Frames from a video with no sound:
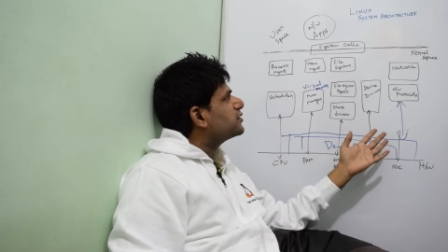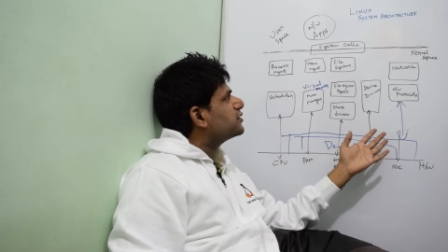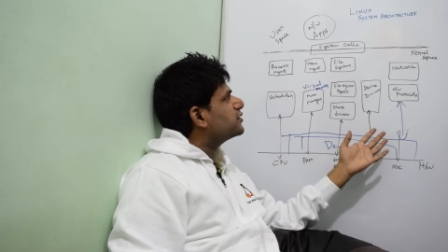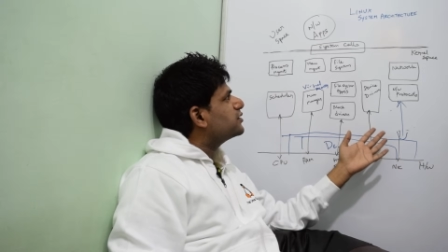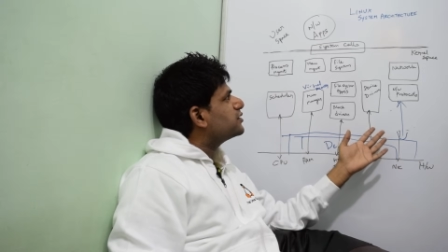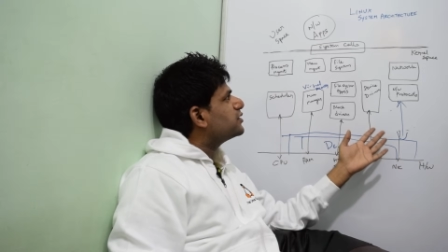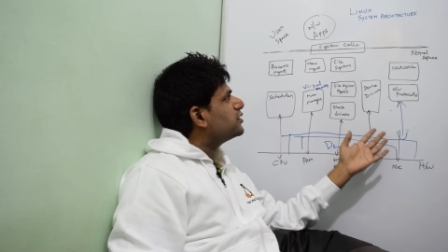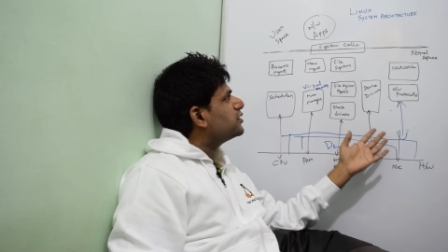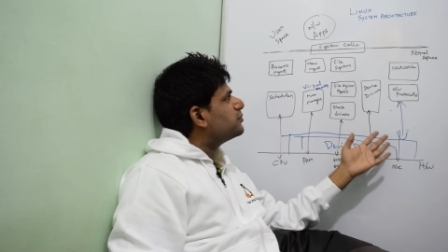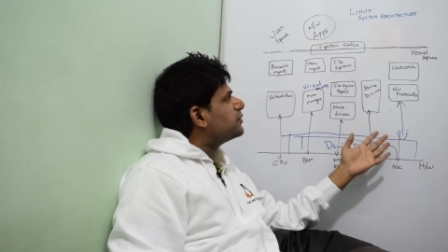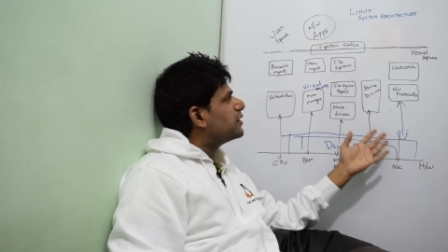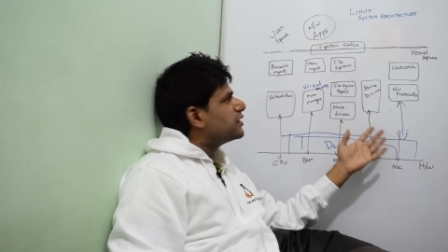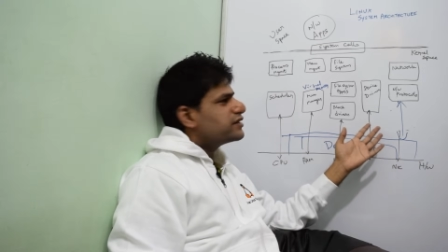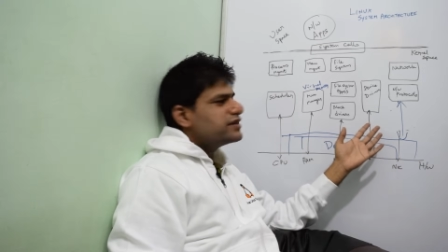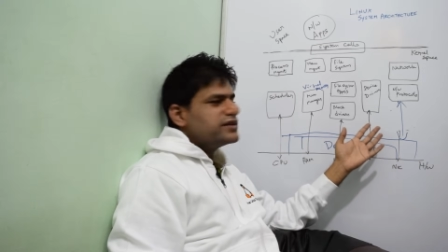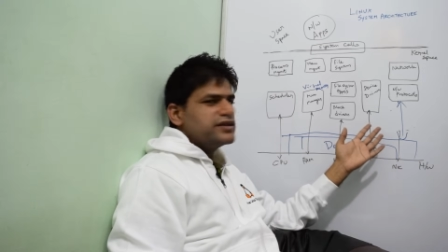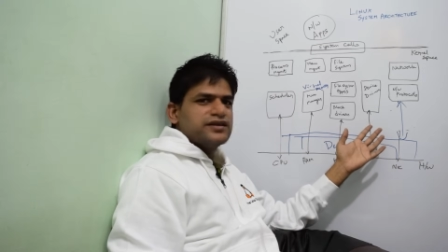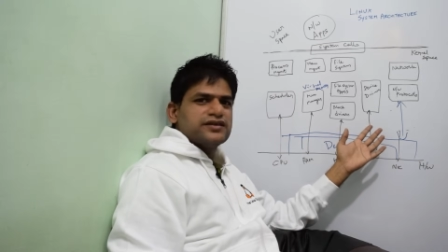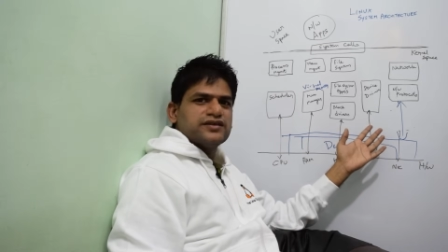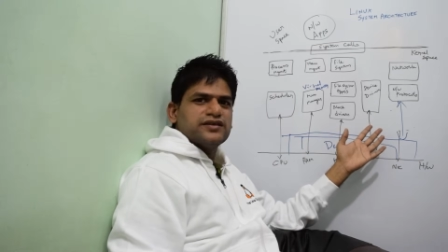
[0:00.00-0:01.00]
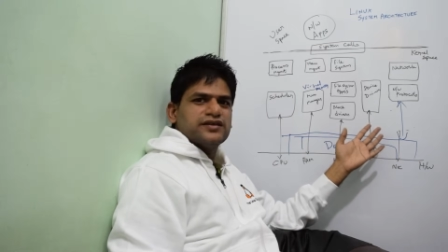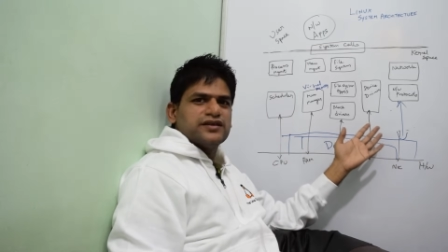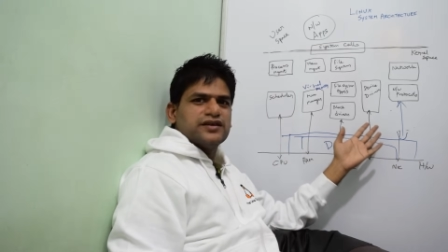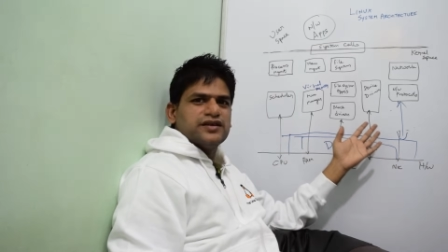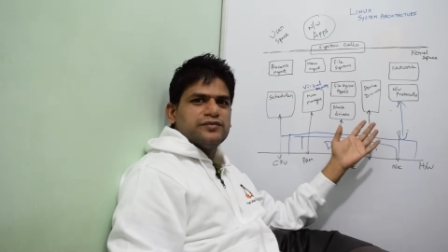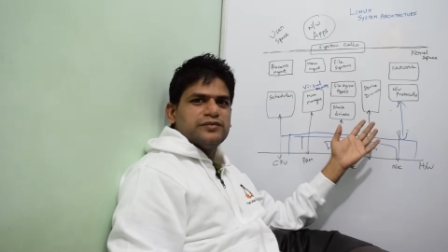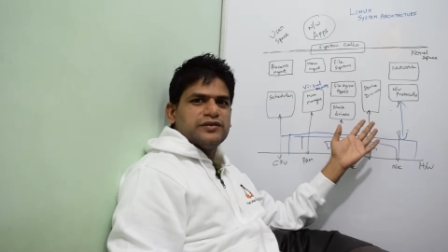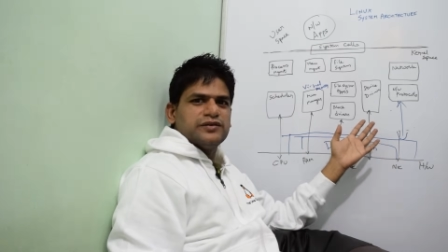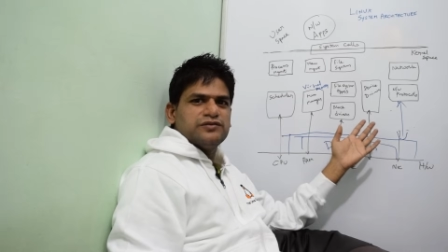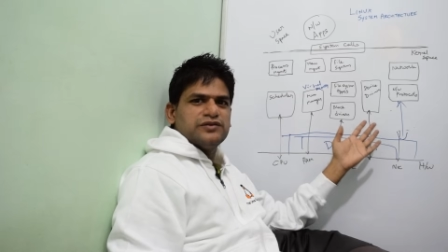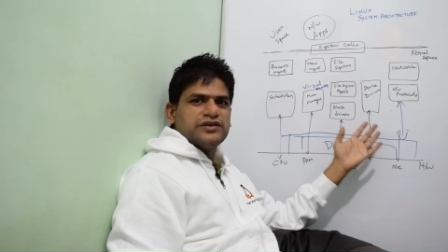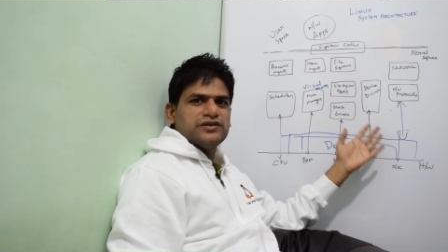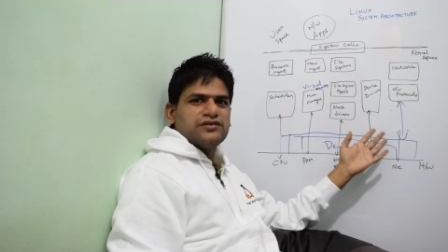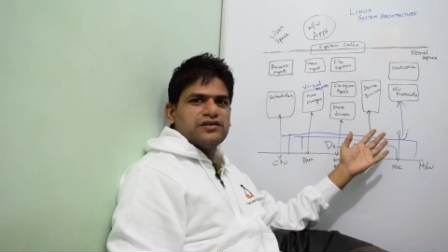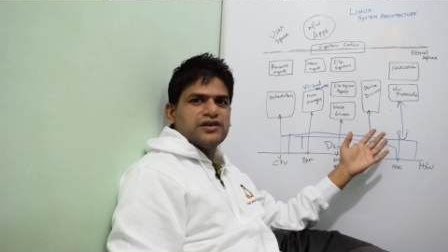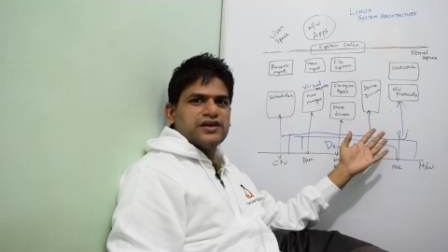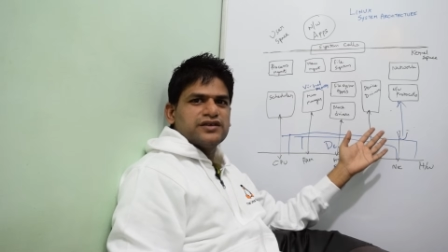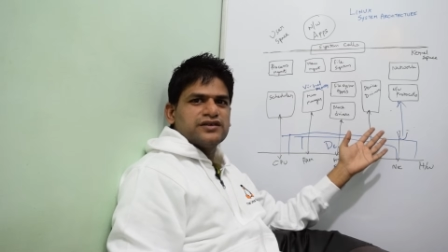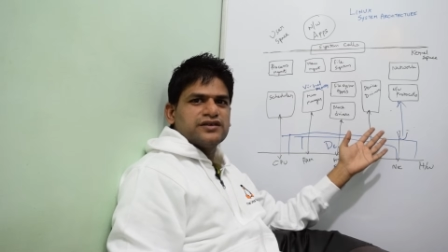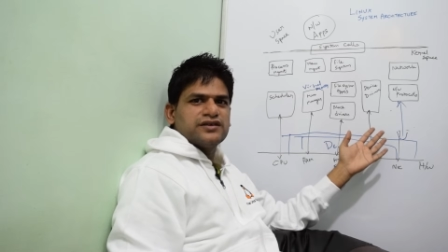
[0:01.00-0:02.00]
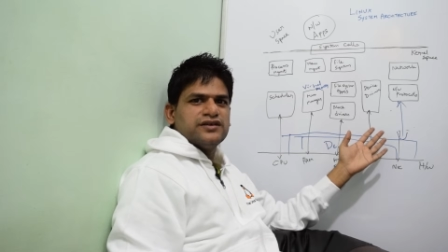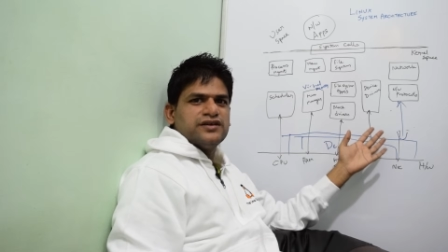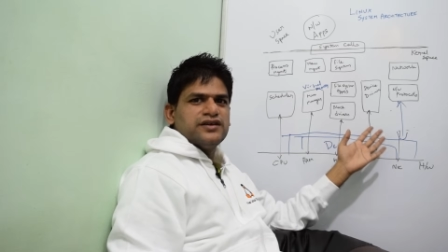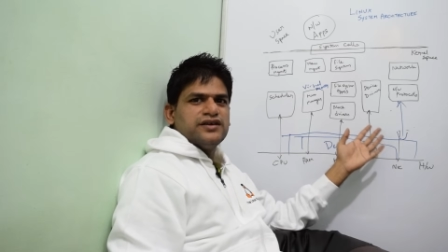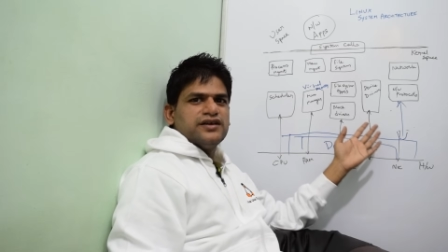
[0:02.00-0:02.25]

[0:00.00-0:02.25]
system architecture can be visualized.